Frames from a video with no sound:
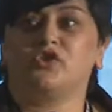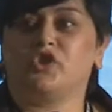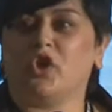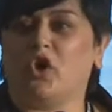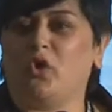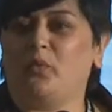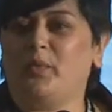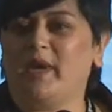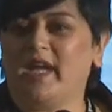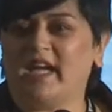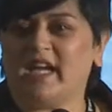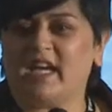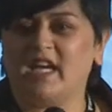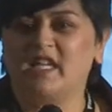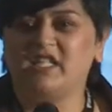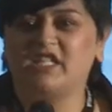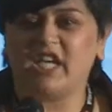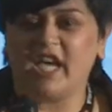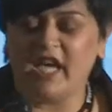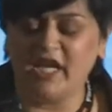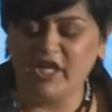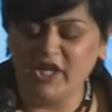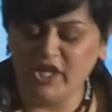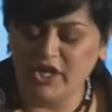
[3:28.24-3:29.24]
So we
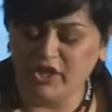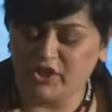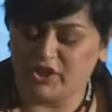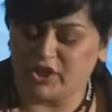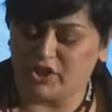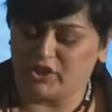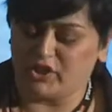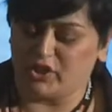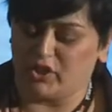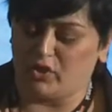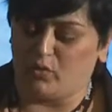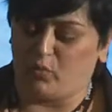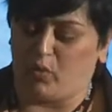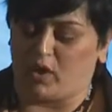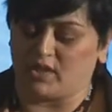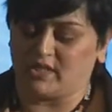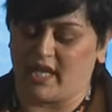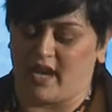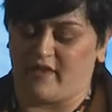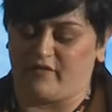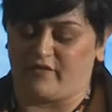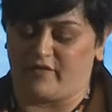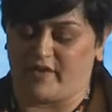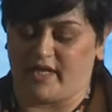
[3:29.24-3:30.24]
continue to do
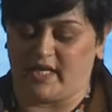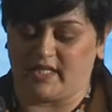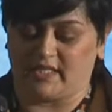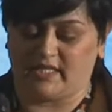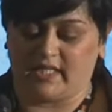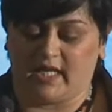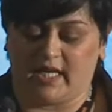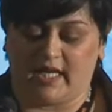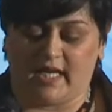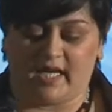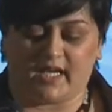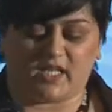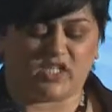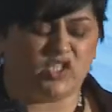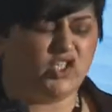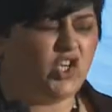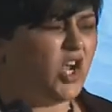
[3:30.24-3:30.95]
whatever it takes.